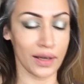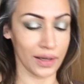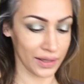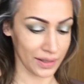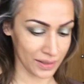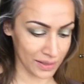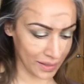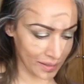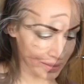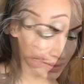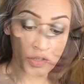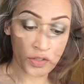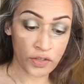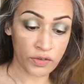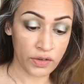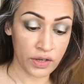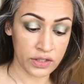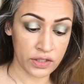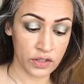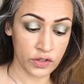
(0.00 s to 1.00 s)
Now that my under
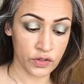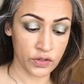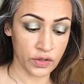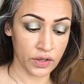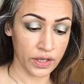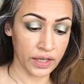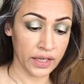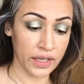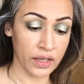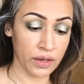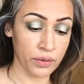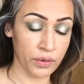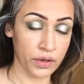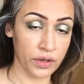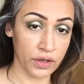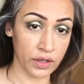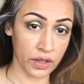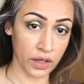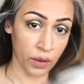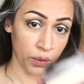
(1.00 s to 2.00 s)
eyes are dry, I'm going to
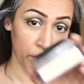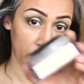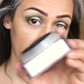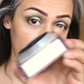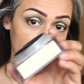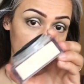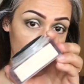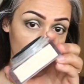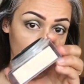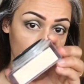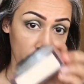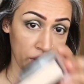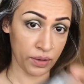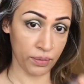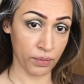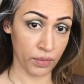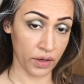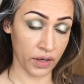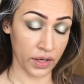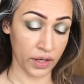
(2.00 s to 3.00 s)
go in with
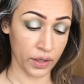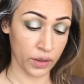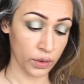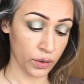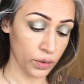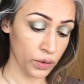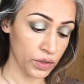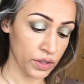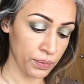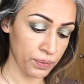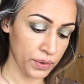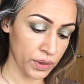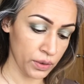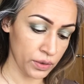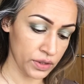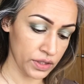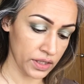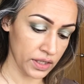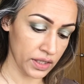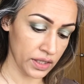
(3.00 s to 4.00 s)
my Huda
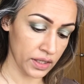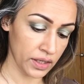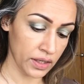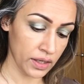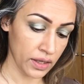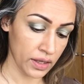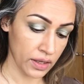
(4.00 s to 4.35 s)
Beauty,